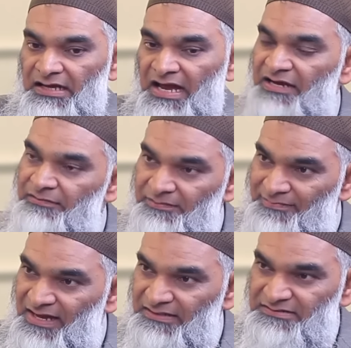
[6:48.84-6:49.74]
hired a
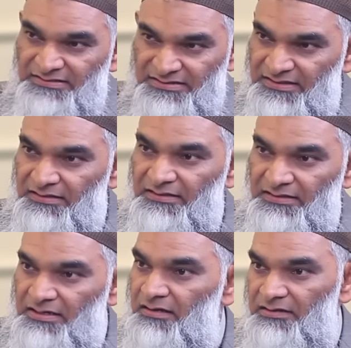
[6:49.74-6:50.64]
man to kill
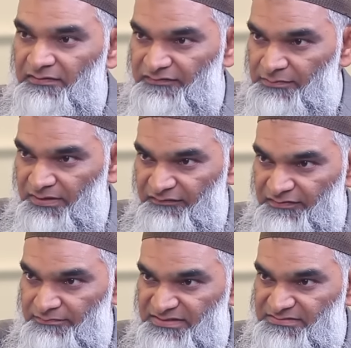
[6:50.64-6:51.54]
the uncle of the
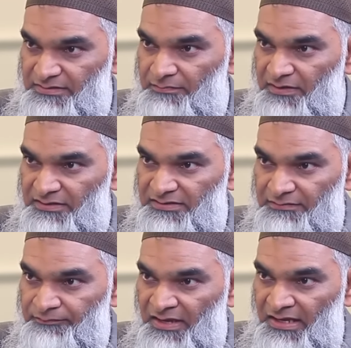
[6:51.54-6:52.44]
Prophet, peace be upon
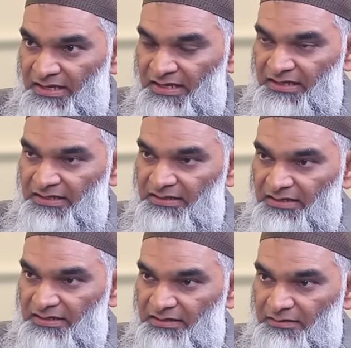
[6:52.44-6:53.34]
him,
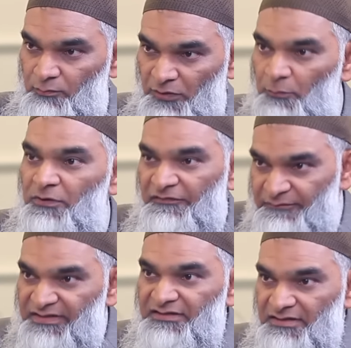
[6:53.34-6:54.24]
in what would have
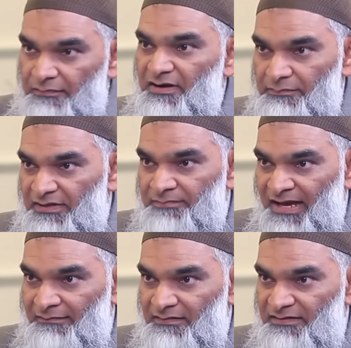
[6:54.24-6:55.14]
been the upcoming
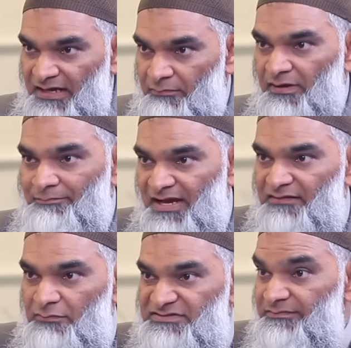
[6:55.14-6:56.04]
battle, and that
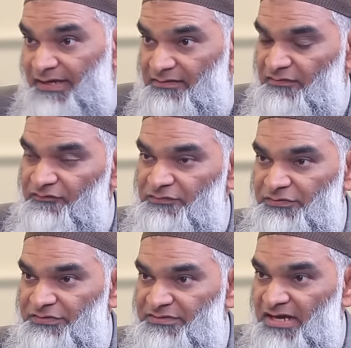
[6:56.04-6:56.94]
battle was the Battle of
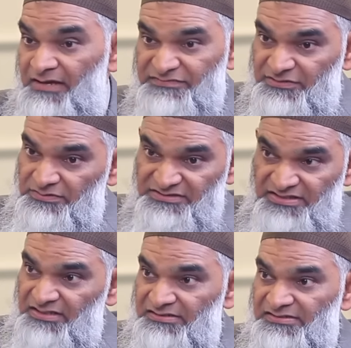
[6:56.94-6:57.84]
Uhud. Hamza was
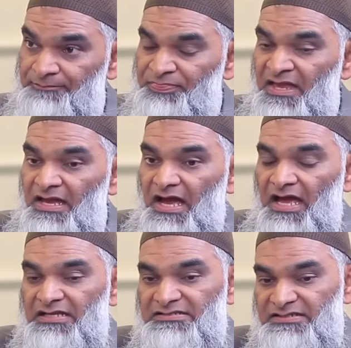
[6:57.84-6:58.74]
killed.
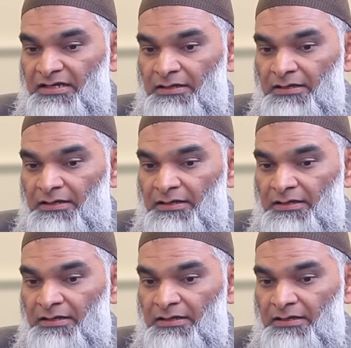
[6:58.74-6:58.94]
And